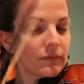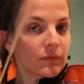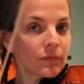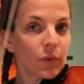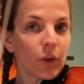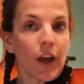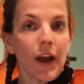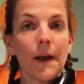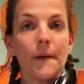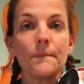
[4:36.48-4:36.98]

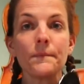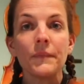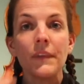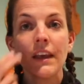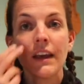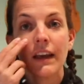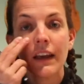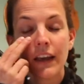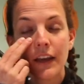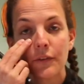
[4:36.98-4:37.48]
Okay,
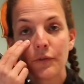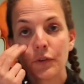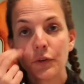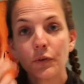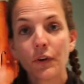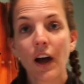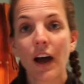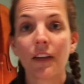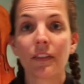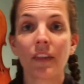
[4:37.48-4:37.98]
if you
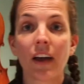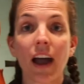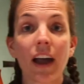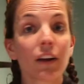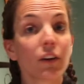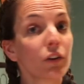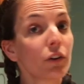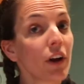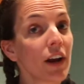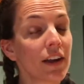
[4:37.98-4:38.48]
got
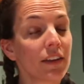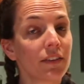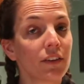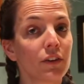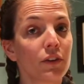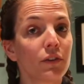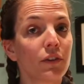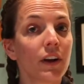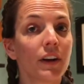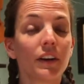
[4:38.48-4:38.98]
that, great, then
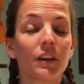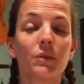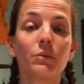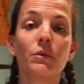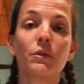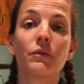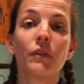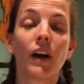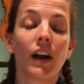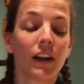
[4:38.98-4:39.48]
you're ready to
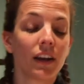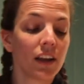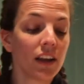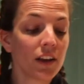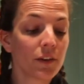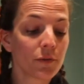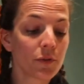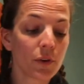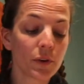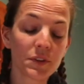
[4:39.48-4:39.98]
move on.
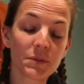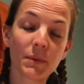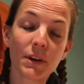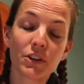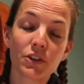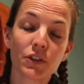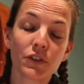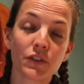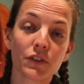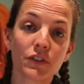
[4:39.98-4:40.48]
If those
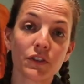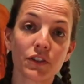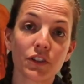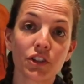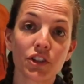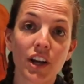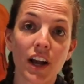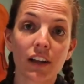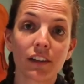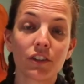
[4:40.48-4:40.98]
measures are still
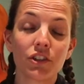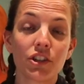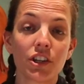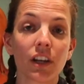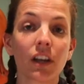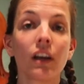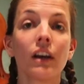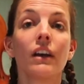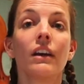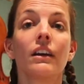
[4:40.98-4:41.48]

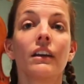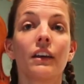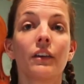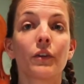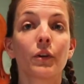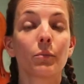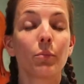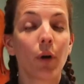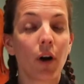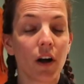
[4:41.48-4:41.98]
challenging,
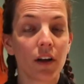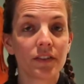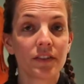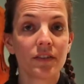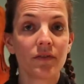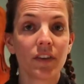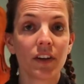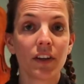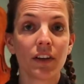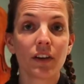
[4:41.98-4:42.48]
either pause
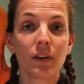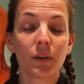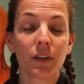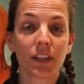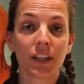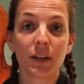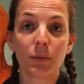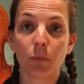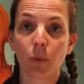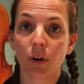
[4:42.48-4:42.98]
the video
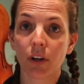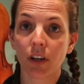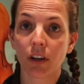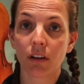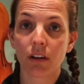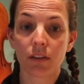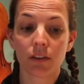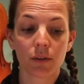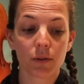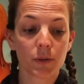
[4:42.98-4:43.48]
and keep working
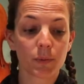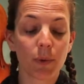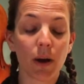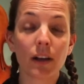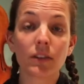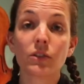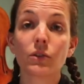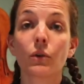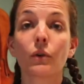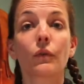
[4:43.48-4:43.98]
on those
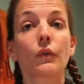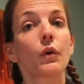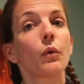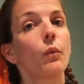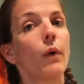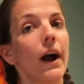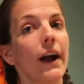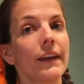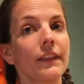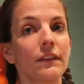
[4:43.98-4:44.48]
spots, or
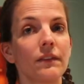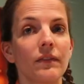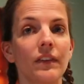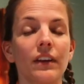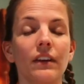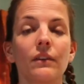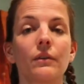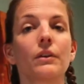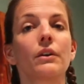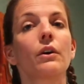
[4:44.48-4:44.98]
rewind the
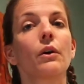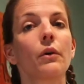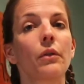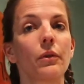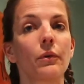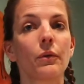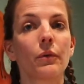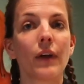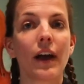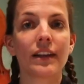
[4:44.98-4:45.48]
video and go
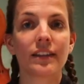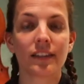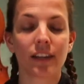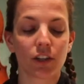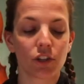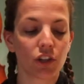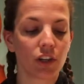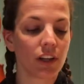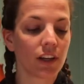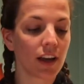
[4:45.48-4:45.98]
through that
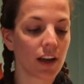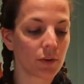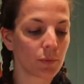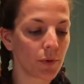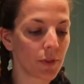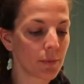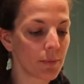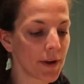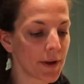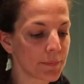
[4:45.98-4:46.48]
section again
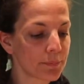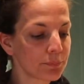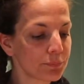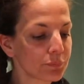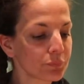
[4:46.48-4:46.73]
with me.